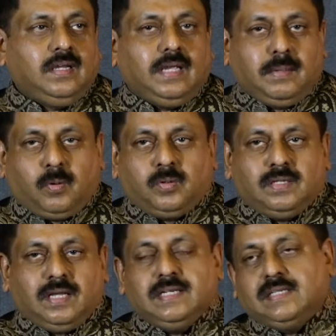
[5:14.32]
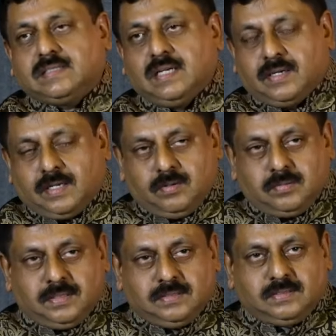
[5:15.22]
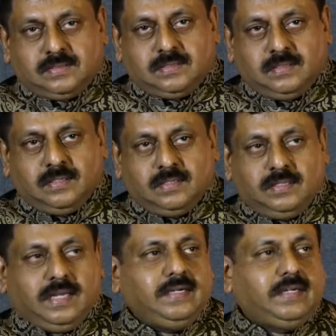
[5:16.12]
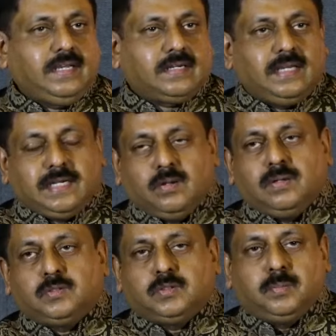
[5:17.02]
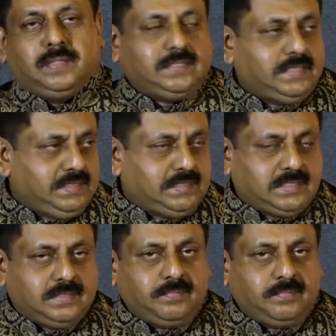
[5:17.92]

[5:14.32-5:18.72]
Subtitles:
about the industrial requirements. The entire curriculum to be changed.